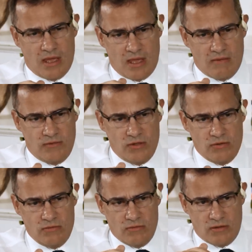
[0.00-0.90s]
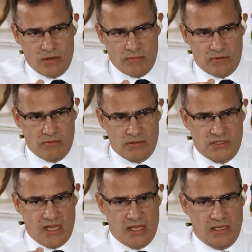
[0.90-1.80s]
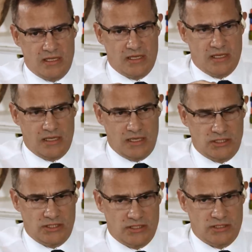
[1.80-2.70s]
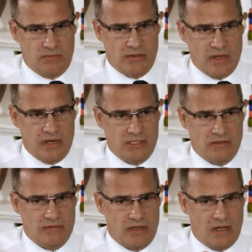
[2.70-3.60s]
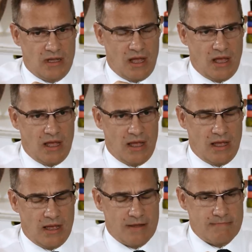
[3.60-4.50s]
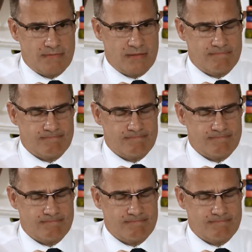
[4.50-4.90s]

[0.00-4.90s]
Have you come across any issues? Were there any sort of uh, um,